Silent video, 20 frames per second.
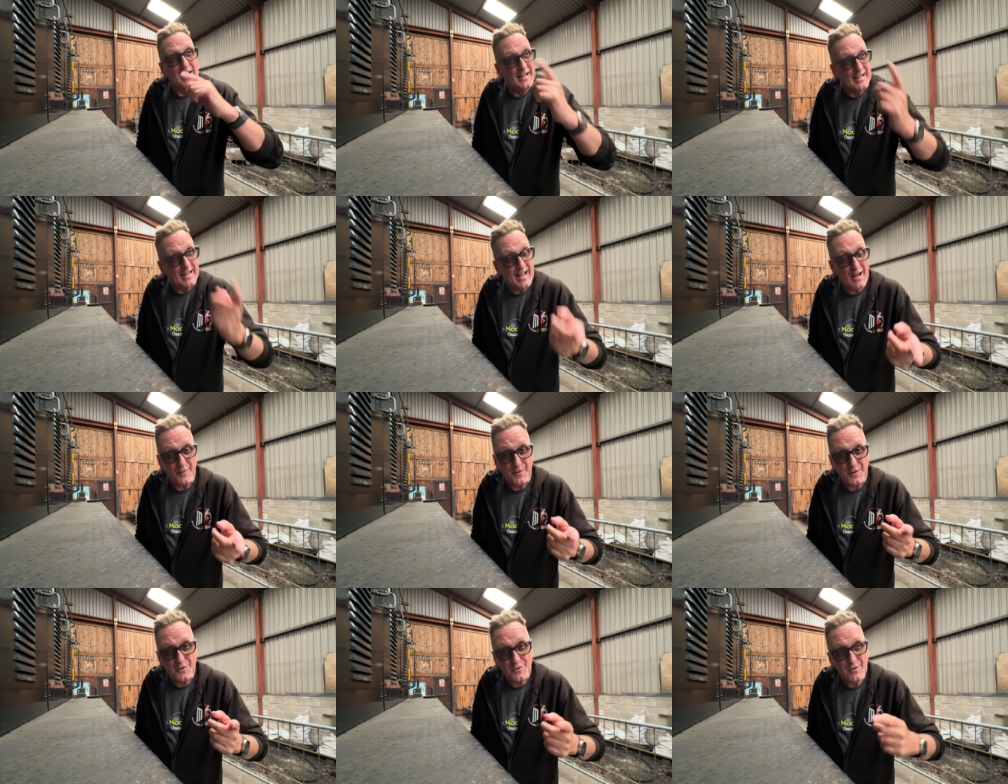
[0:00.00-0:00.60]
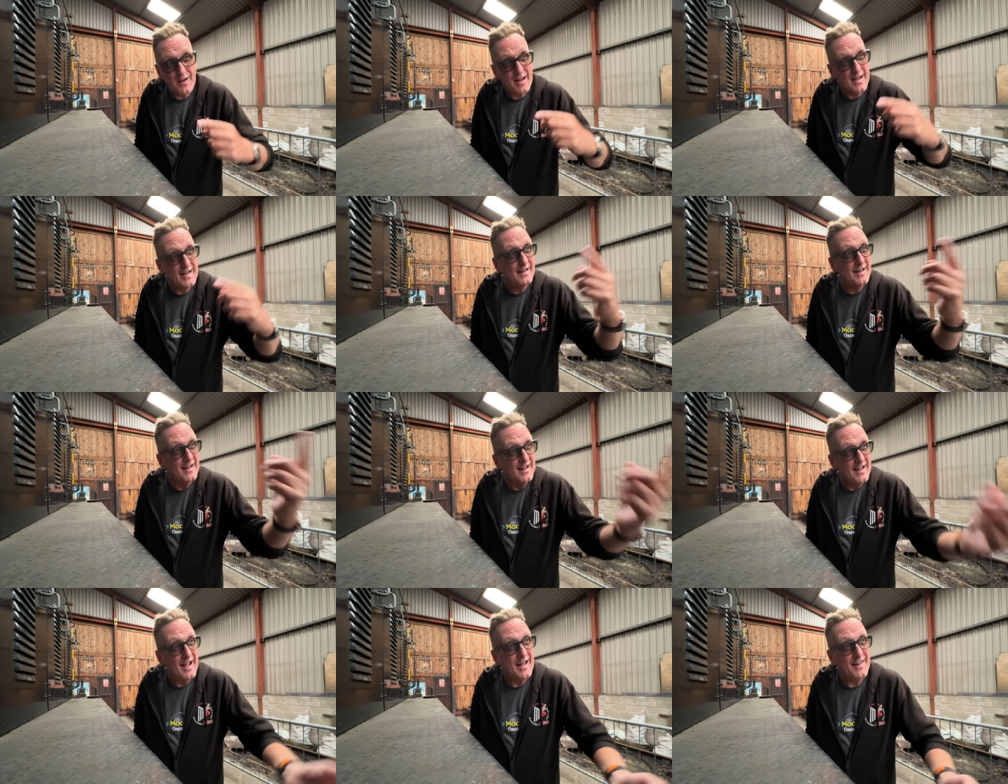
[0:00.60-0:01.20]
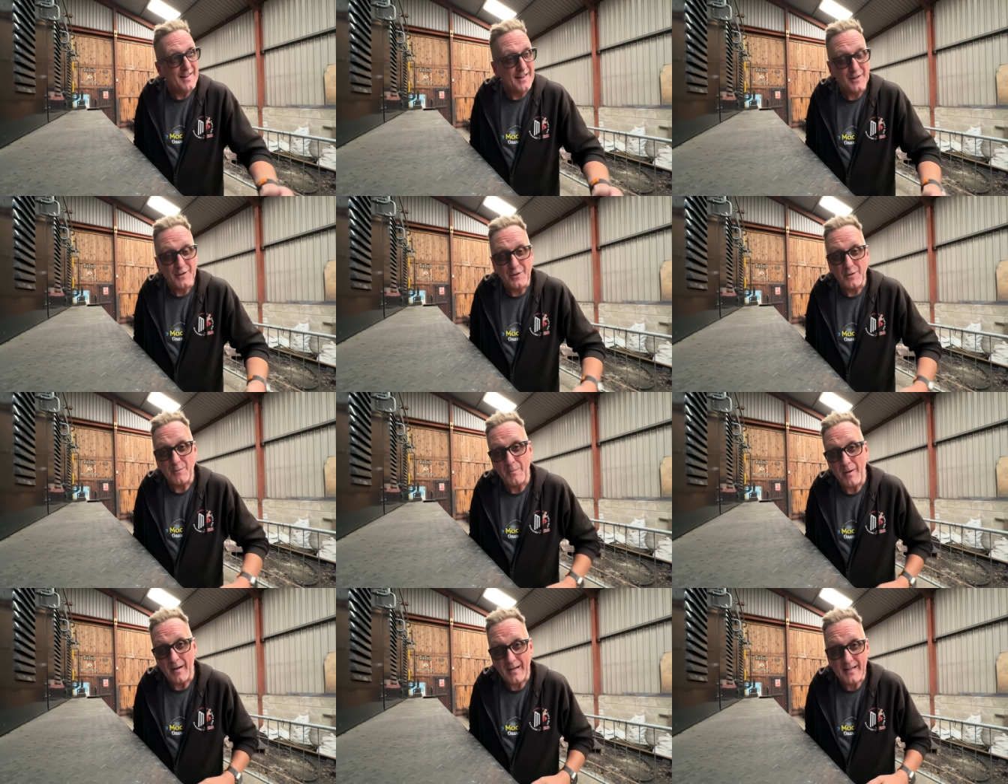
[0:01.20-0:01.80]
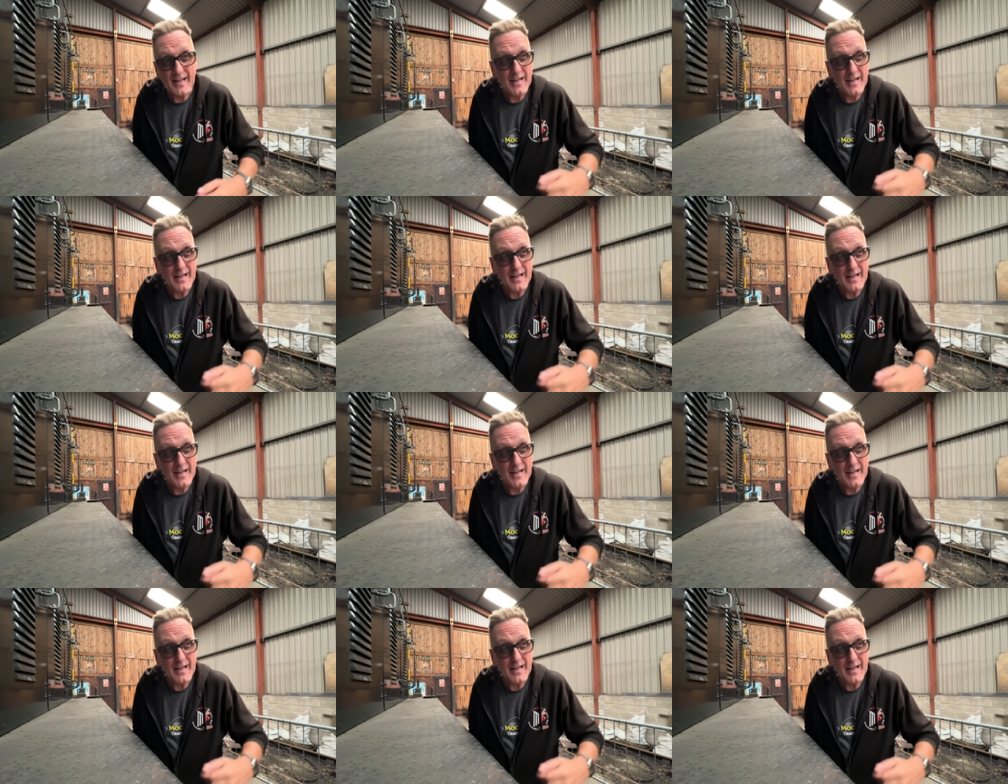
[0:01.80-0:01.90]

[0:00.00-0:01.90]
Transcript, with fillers: get on the train, and then come back